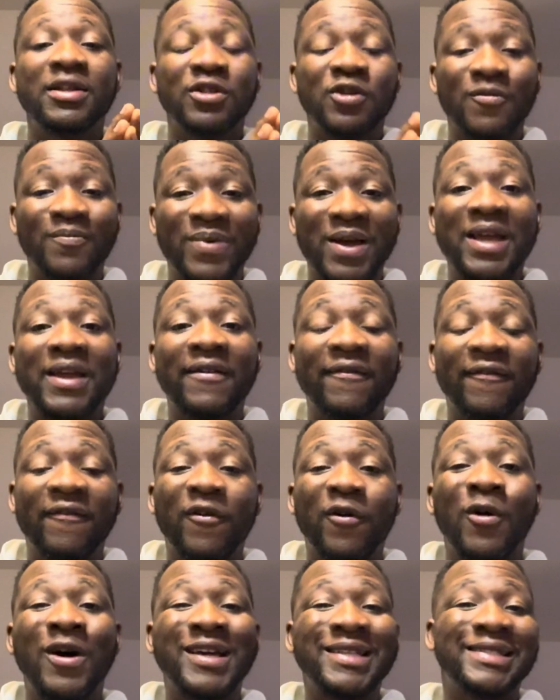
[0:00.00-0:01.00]
to pay
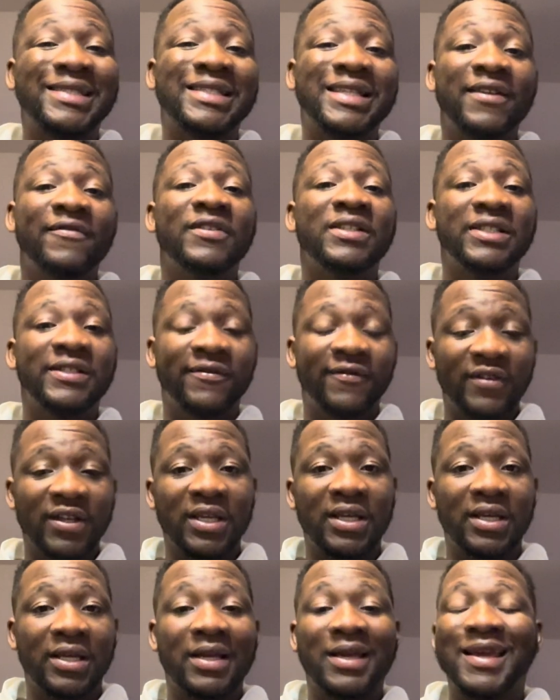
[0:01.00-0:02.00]
for a service
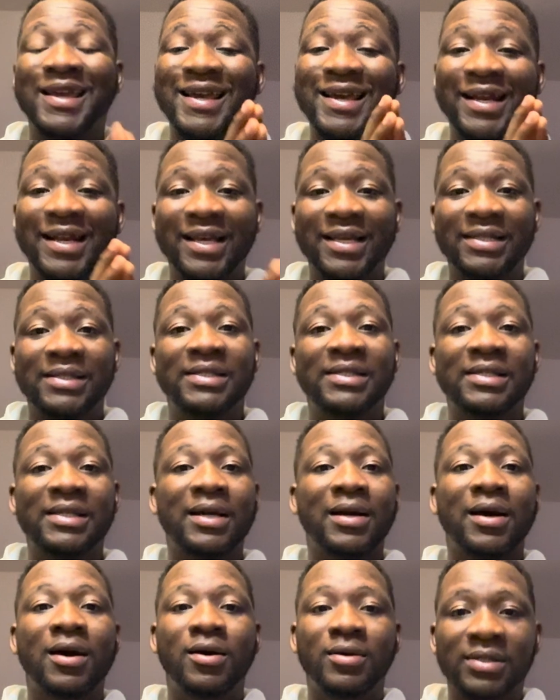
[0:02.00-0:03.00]
fee. It is
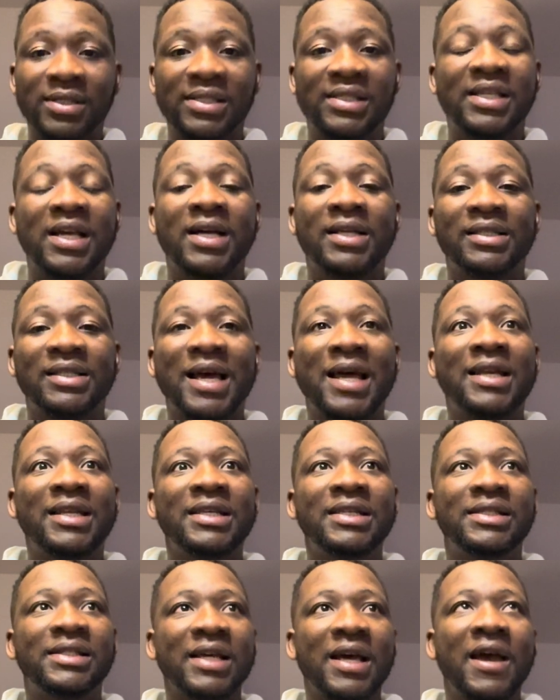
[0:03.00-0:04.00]
constant, at
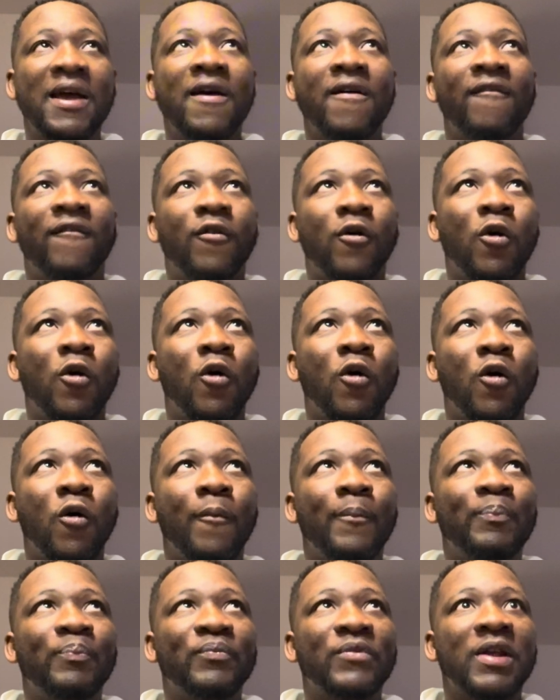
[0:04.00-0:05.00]
least for
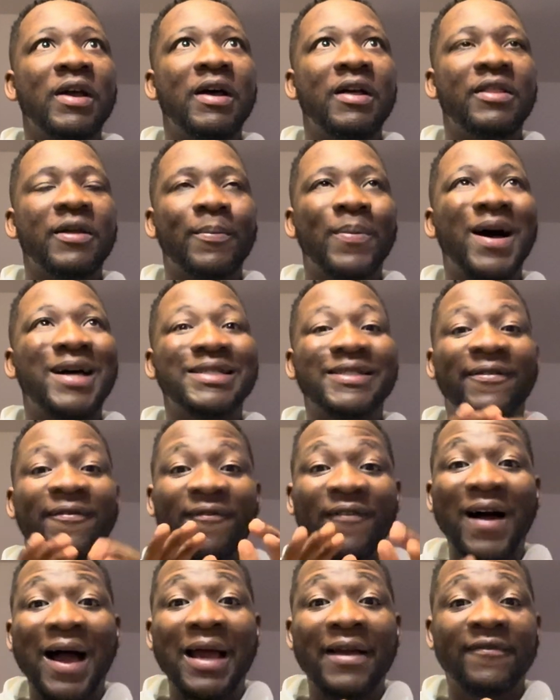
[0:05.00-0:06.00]
The past
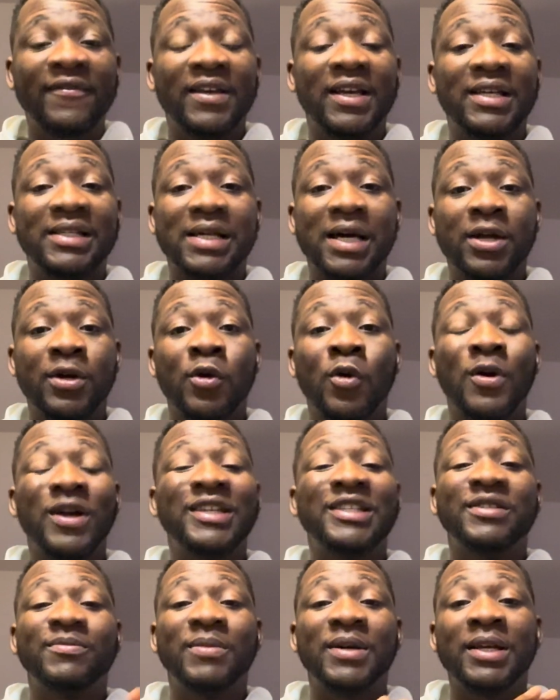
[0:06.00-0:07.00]
5 years, I know
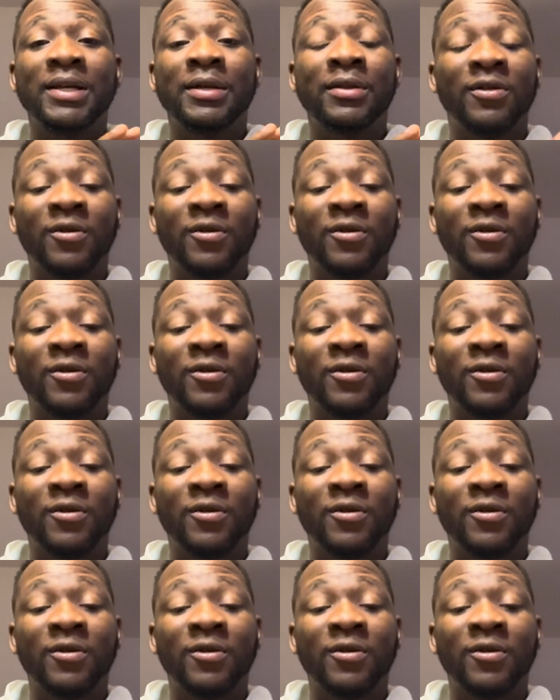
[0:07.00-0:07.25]
it's been